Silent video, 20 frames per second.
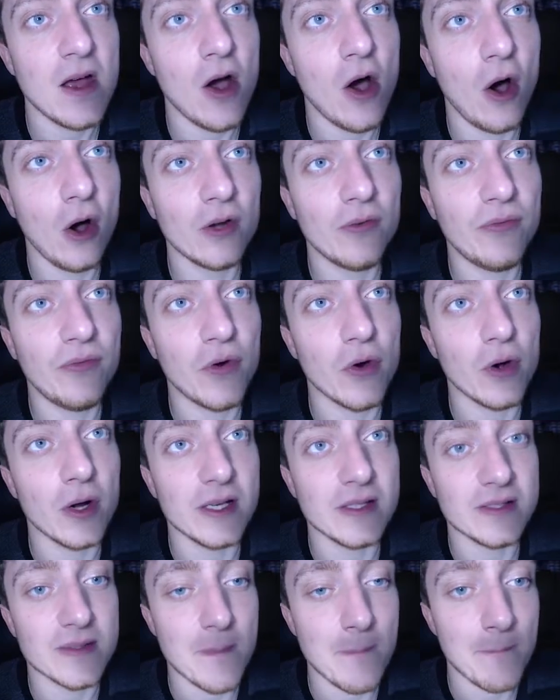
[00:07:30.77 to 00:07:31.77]
Holofoil
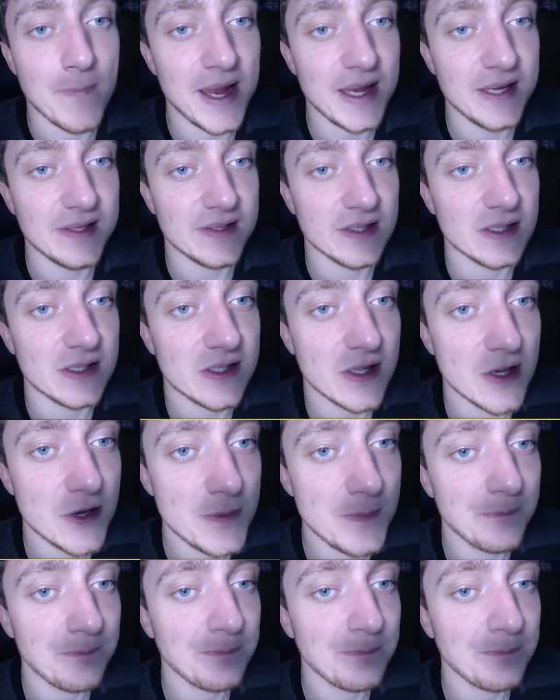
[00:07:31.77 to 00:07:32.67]
is amazing too.